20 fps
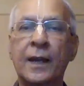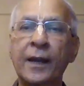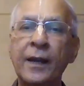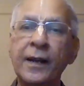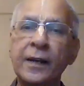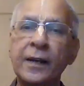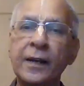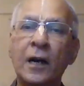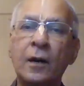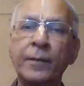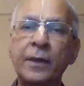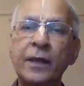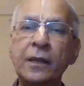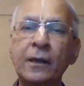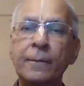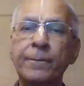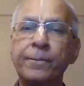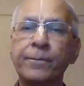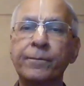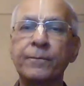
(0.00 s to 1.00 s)

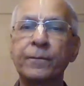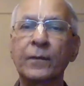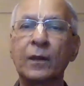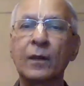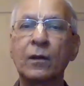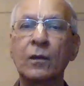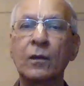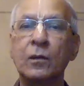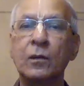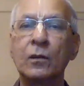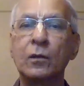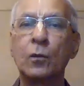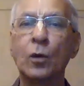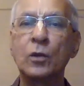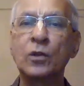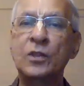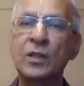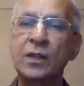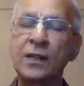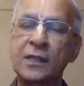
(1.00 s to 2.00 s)
nihrinami
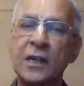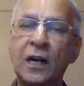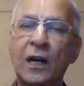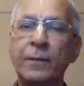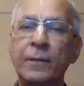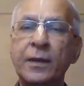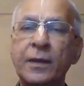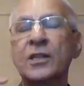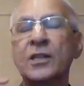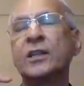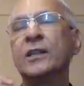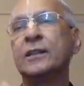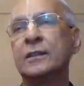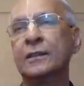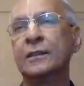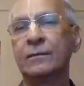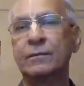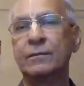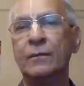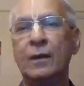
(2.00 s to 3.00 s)
utsrijami cha.
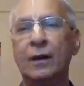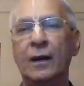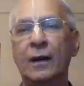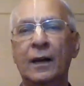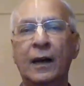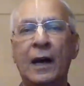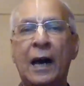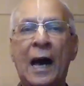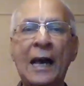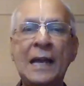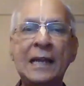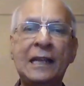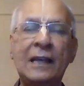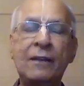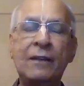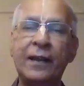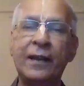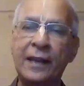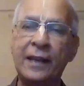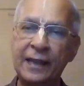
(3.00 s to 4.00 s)
I
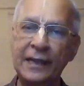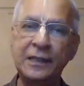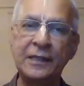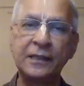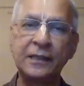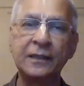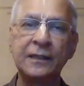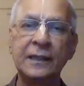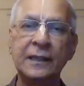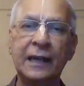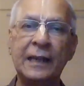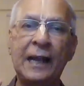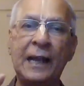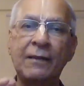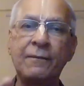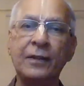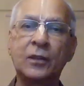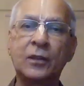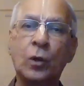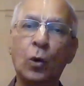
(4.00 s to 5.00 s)
give heat
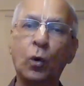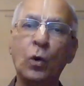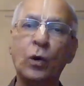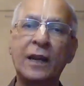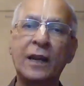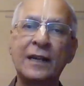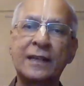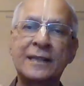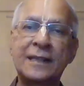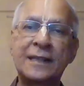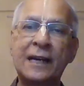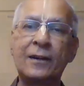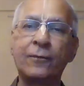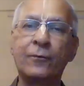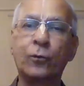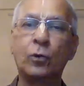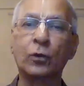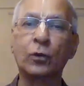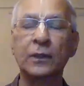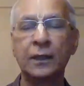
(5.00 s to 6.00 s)
and I withhold and
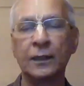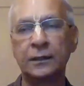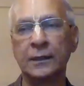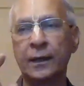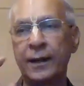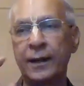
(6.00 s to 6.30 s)
send forth